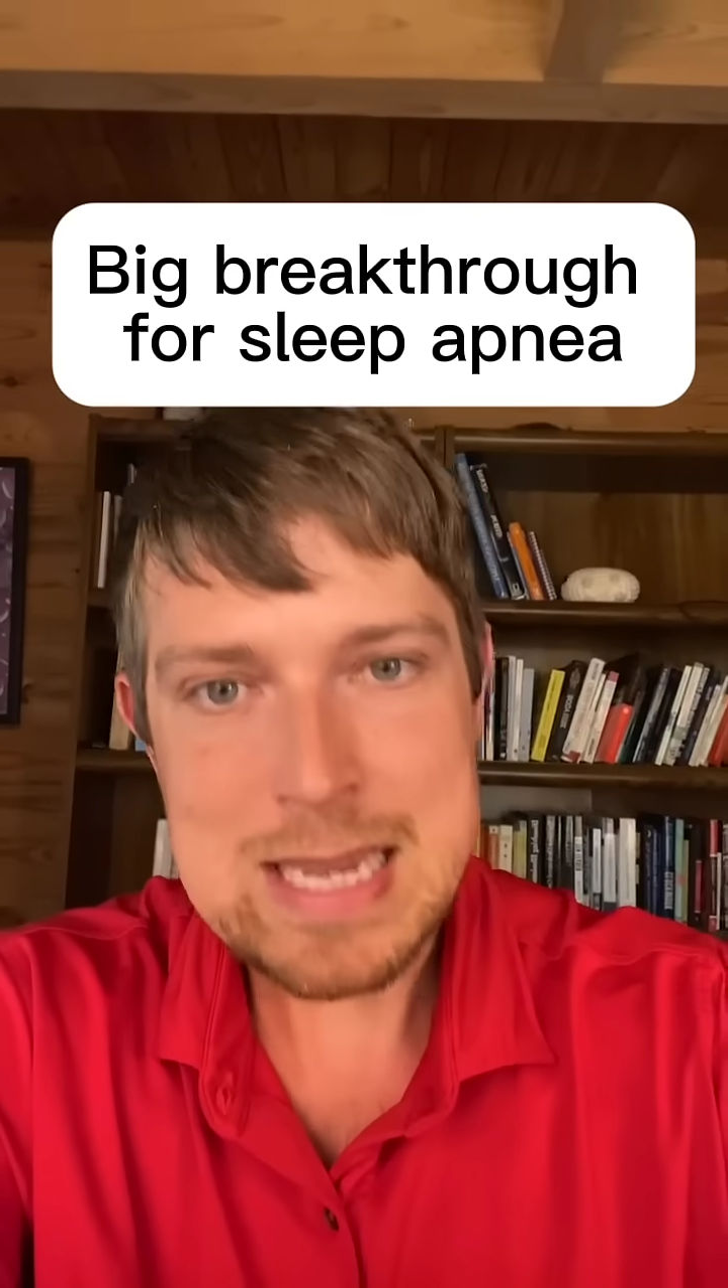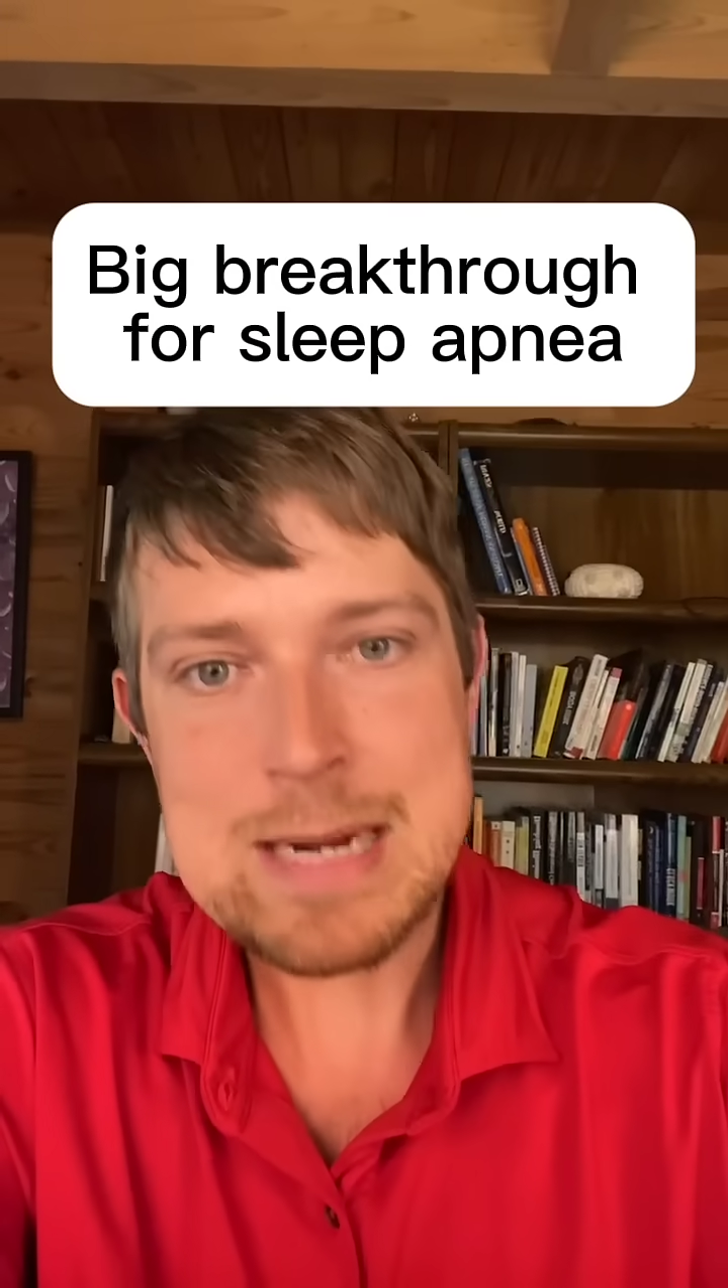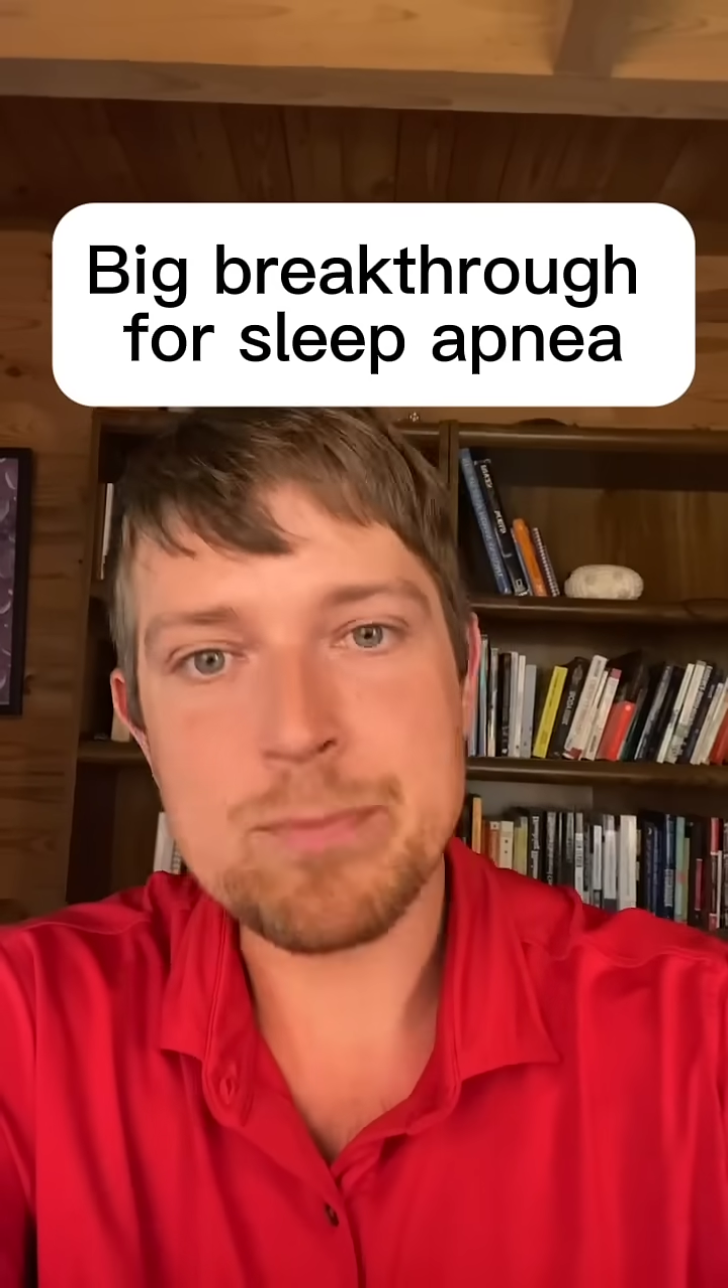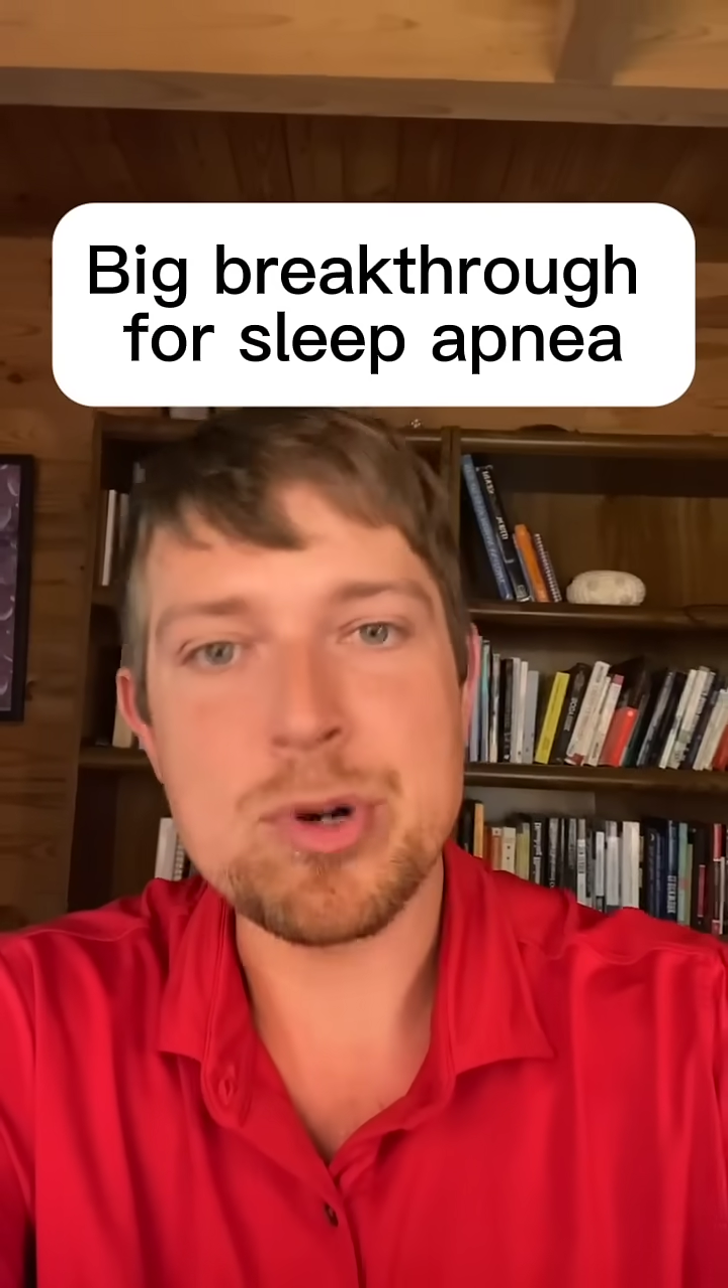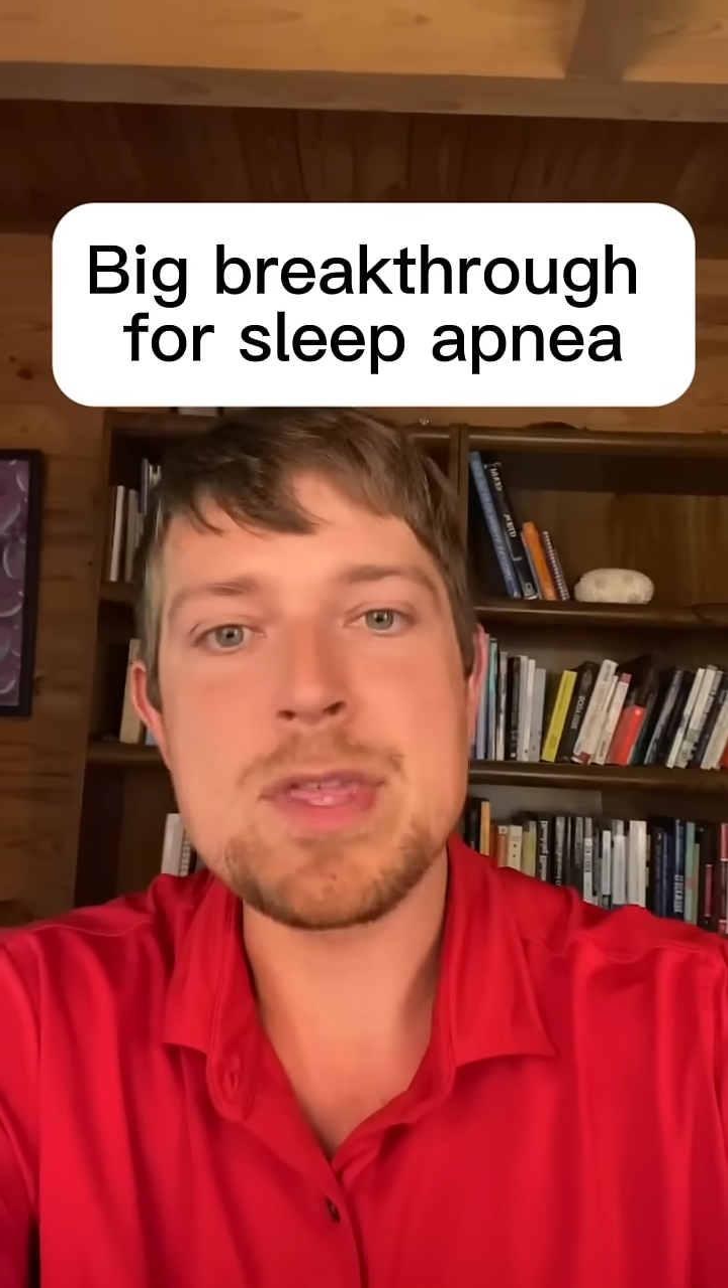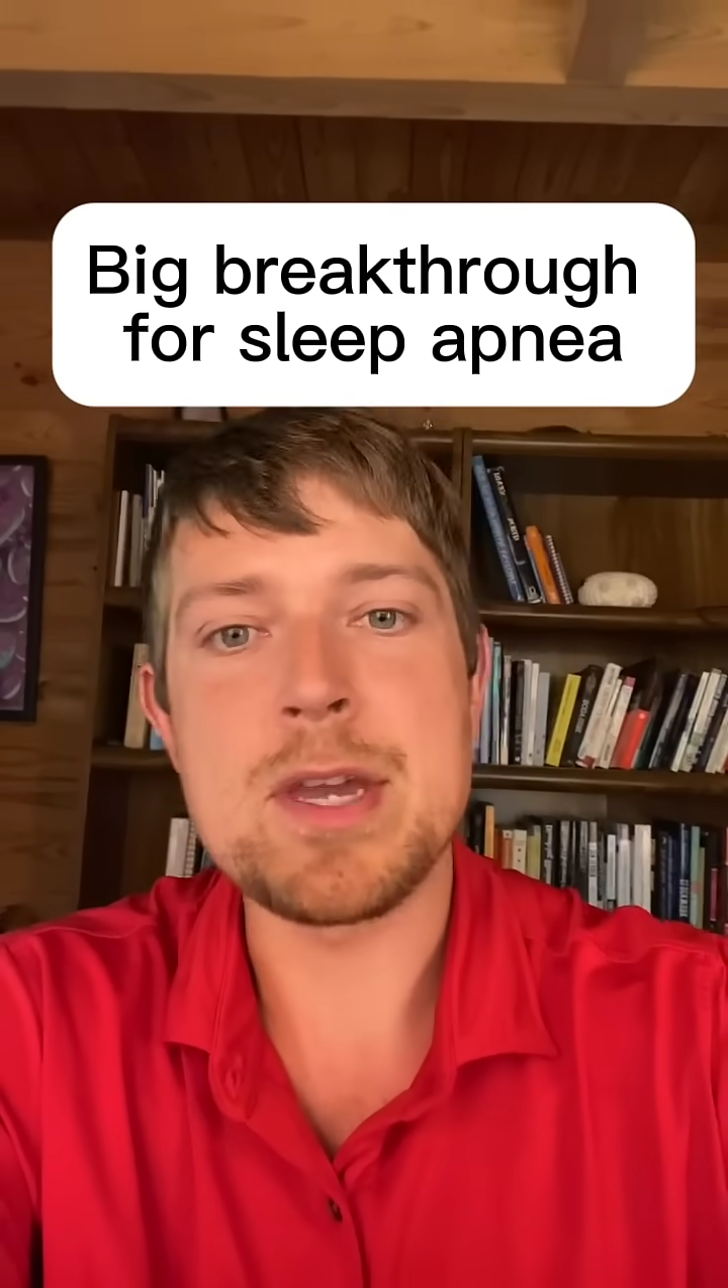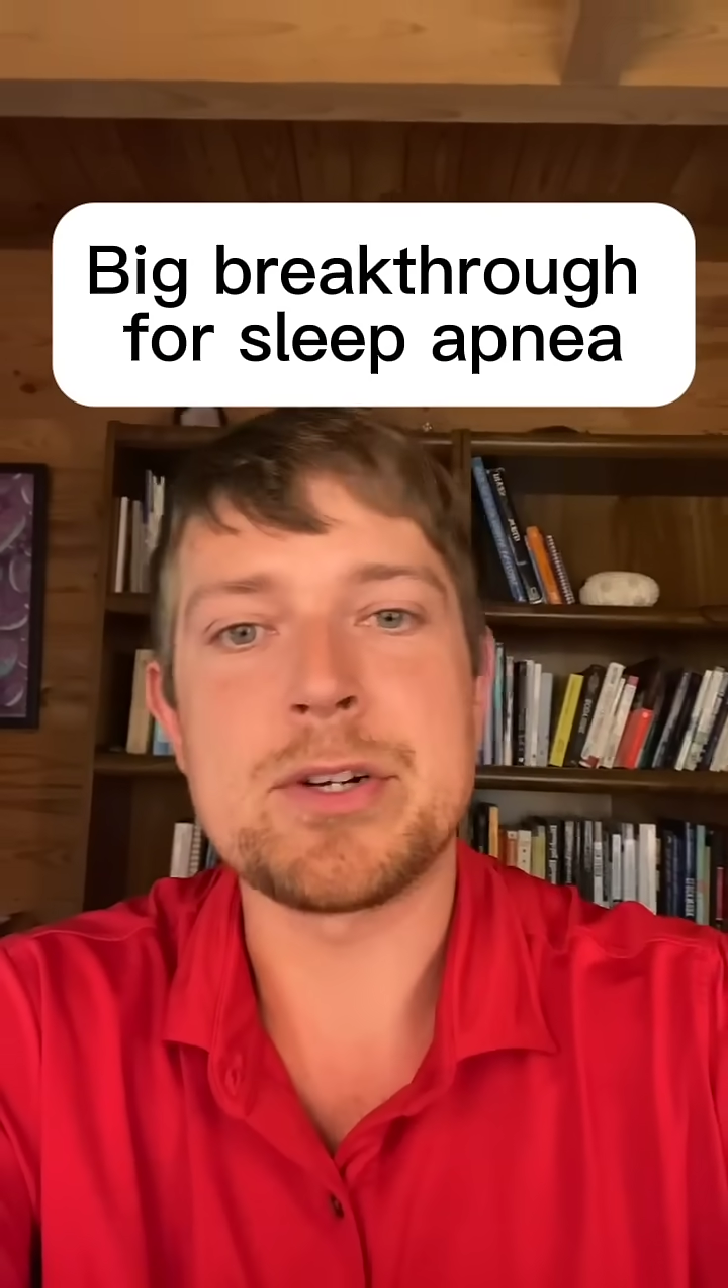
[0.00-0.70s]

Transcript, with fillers: in breathing